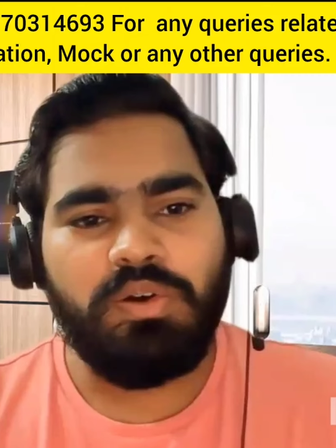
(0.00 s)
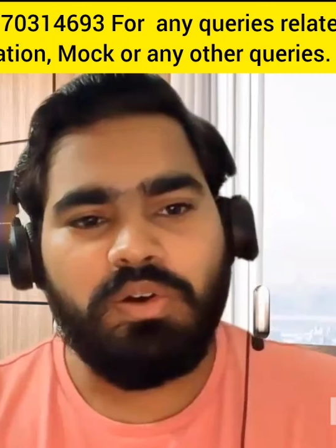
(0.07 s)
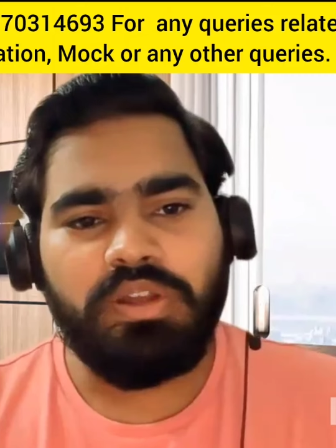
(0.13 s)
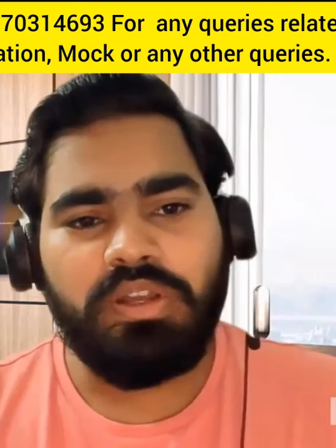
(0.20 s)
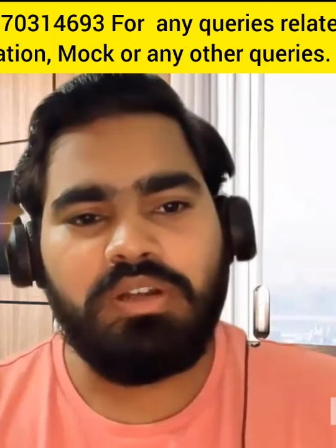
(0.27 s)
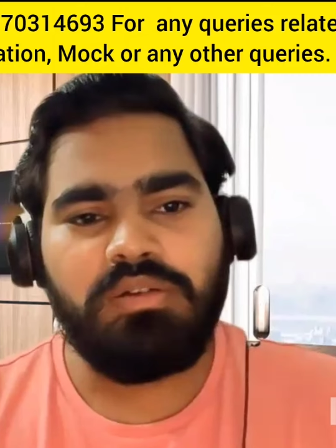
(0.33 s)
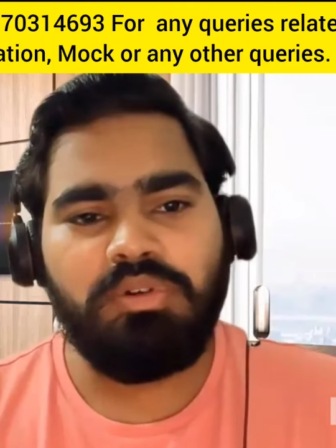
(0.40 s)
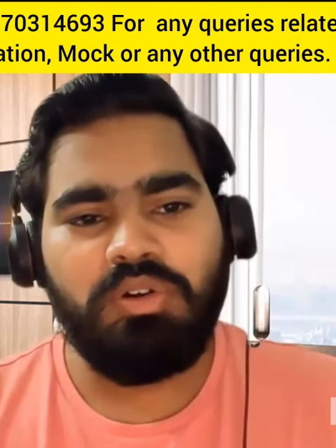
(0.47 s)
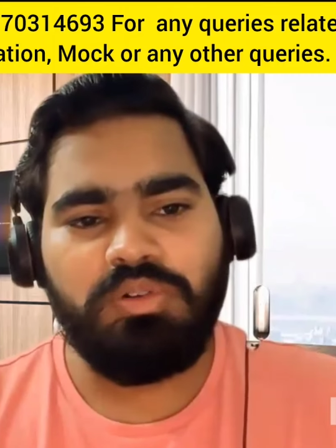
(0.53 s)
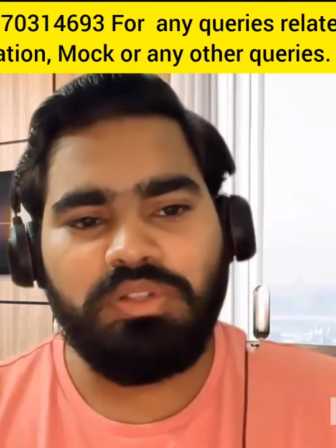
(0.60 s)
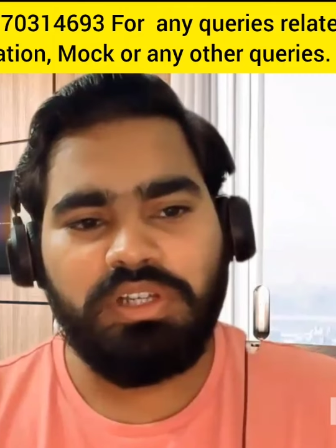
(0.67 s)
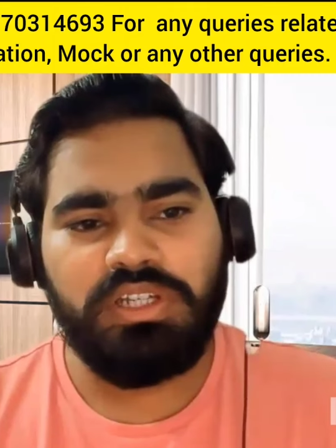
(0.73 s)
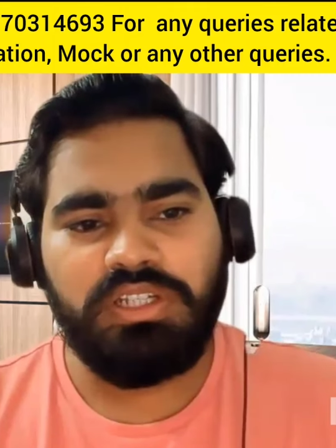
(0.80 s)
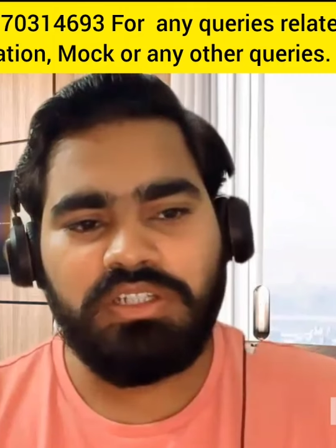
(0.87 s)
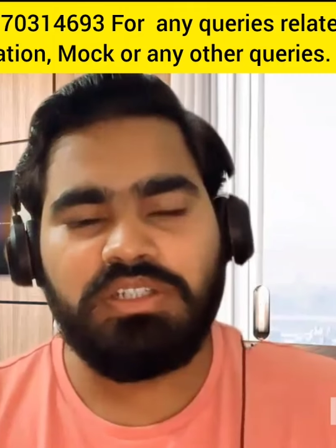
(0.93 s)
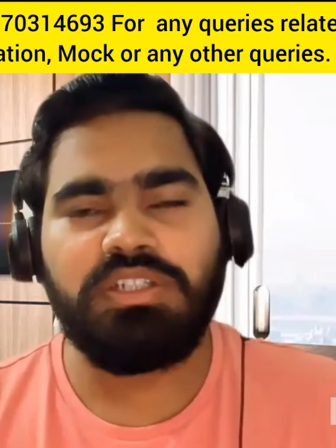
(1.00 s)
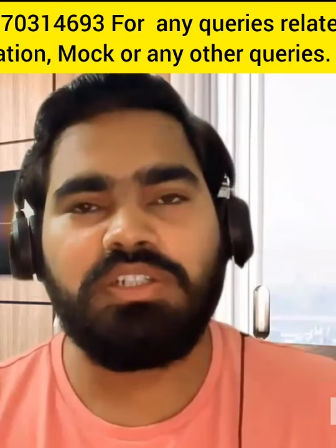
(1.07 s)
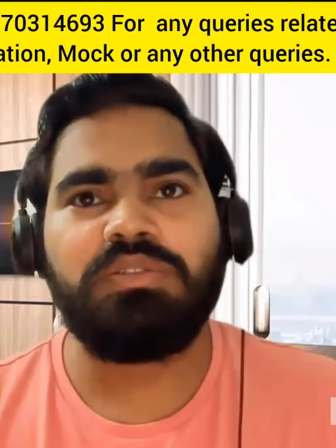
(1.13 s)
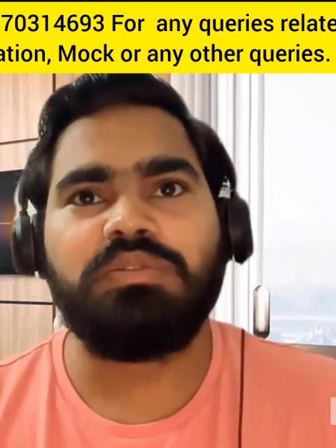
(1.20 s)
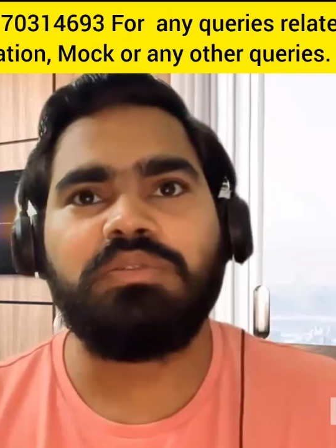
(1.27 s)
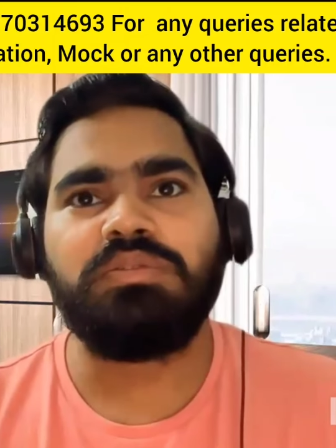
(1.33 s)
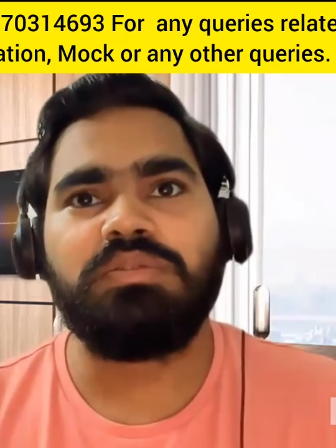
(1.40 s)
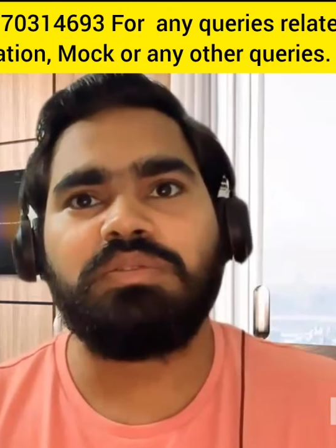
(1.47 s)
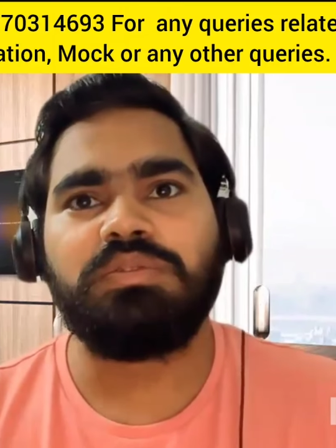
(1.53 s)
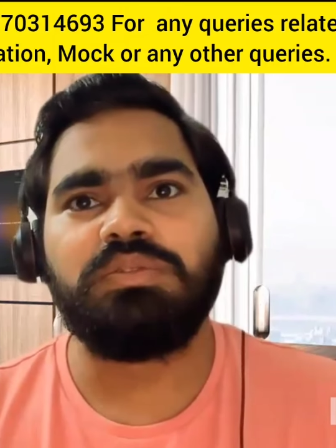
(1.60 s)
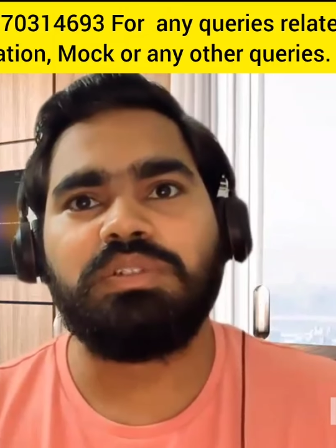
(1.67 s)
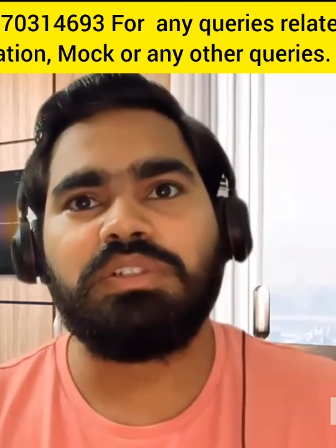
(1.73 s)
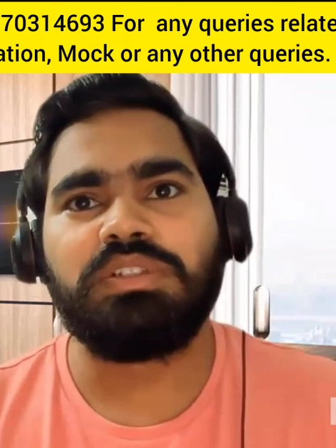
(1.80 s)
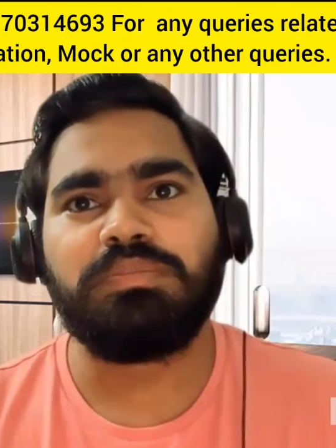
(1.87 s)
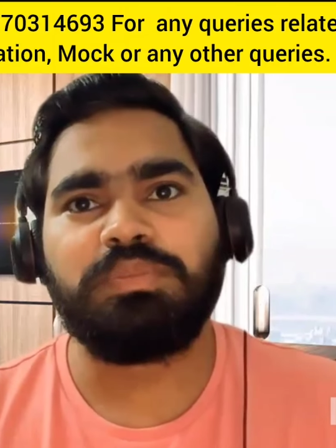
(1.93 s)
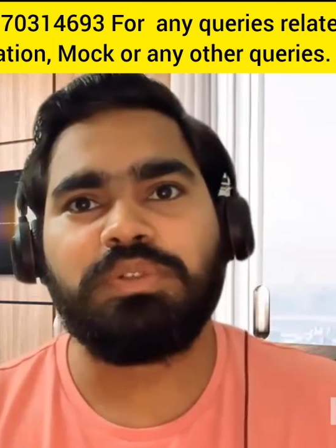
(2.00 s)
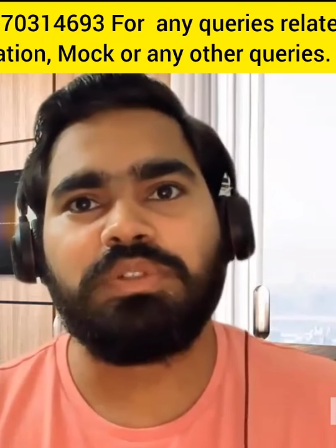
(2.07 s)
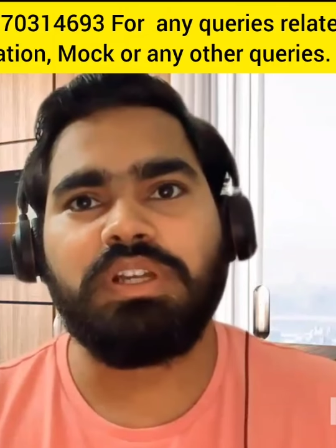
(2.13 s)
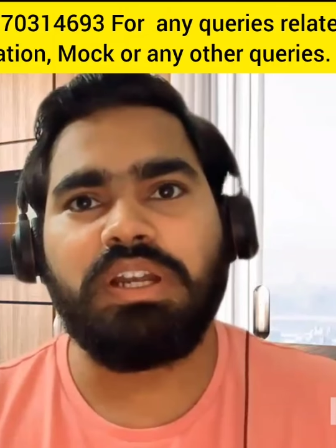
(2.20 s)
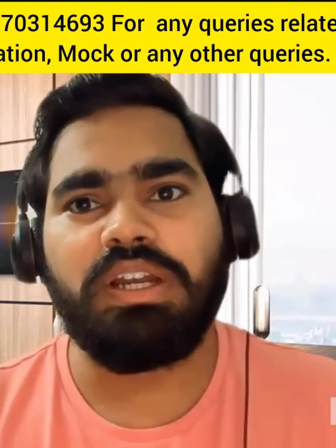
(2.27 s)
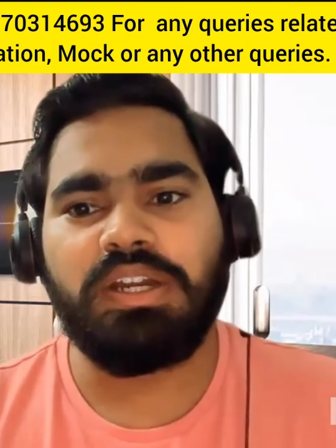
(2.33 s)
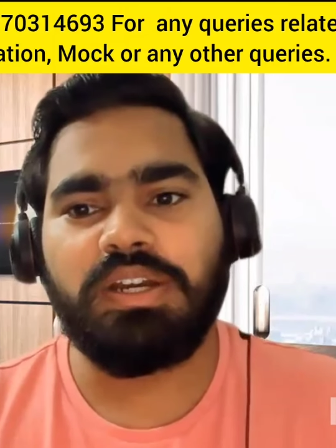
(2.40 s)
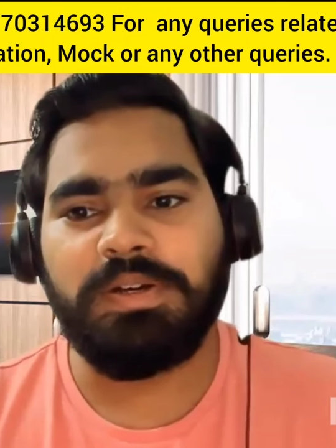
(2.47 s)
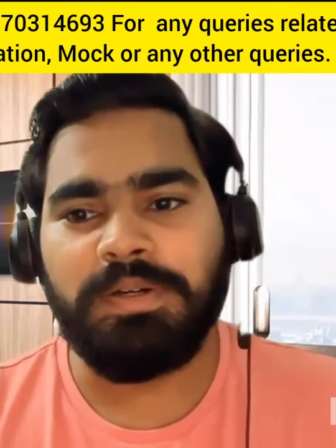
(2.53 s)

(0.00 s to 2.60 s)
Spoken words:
talking about the EC2, so just suppose that